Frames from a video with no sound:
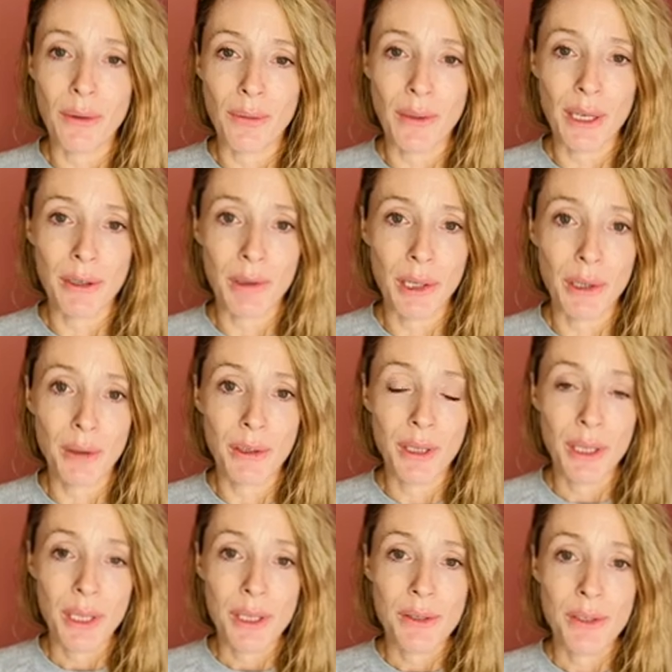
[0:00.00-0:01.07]
on their own.
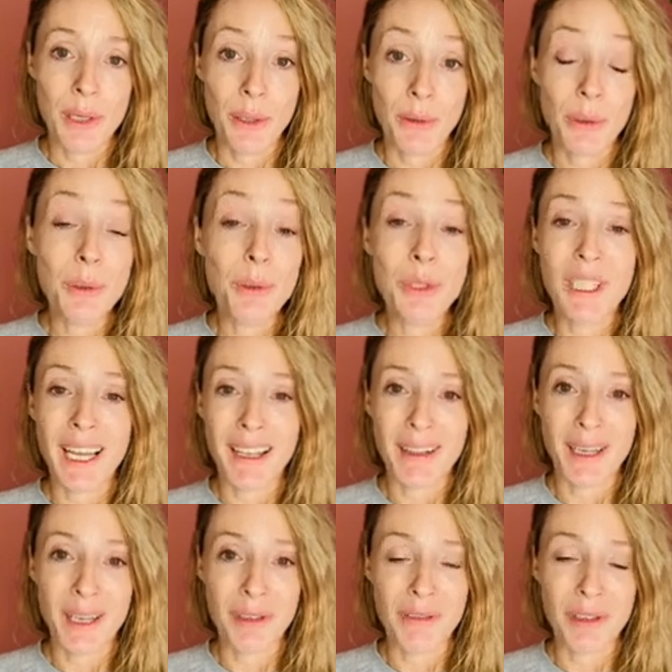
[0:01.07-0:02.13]
So all
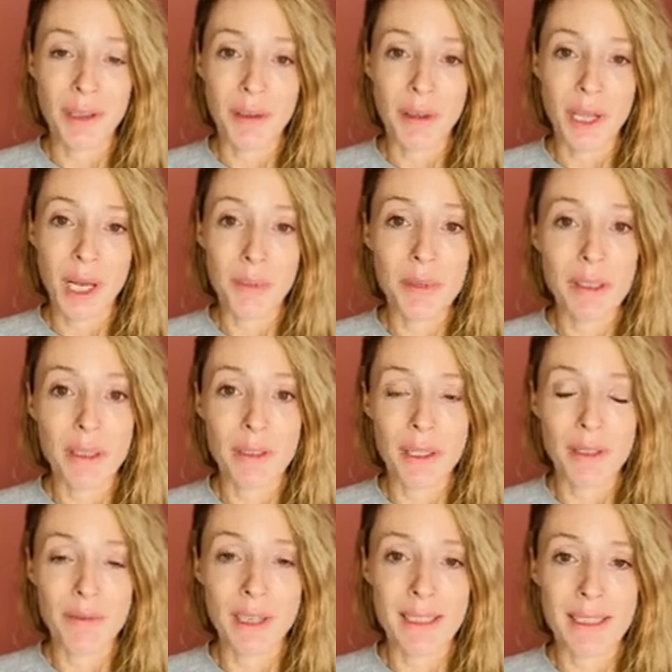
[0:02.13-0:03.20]
together can feel
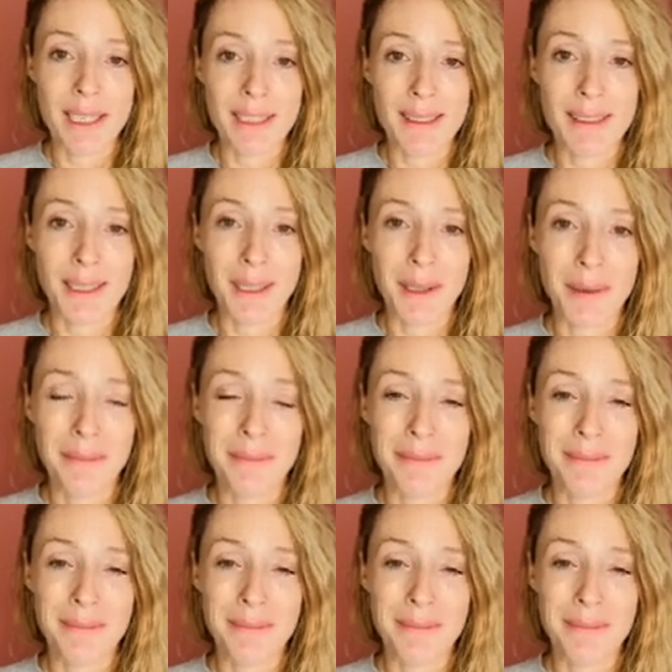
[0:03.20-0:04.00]
absolutely fantastic.